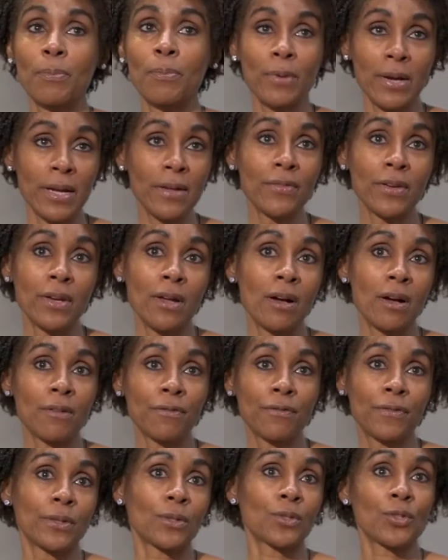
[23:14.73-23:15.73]
brave
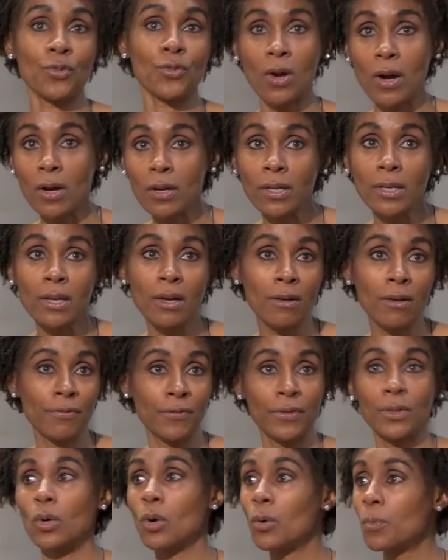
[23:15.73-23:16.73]
enough, feel strong
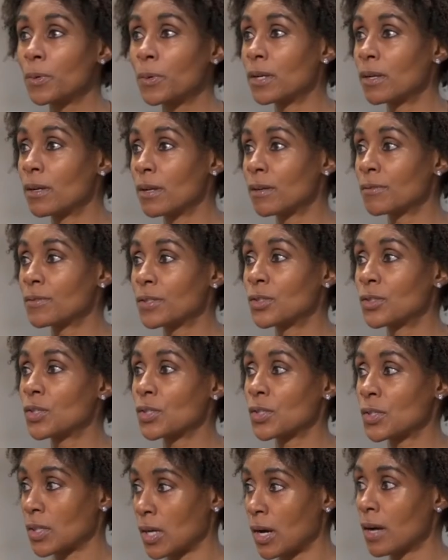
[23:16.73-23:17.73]
enough, feel open enough to
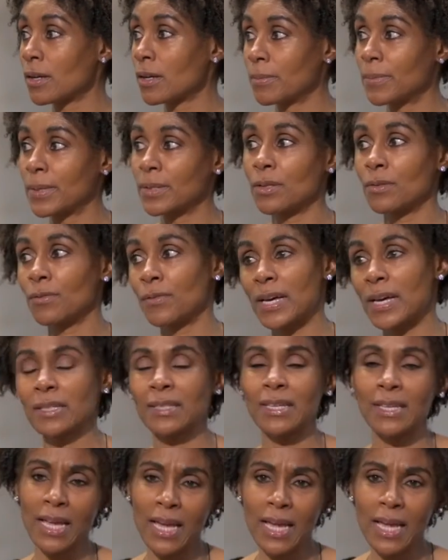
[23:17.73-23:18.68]
just talk about the fact that,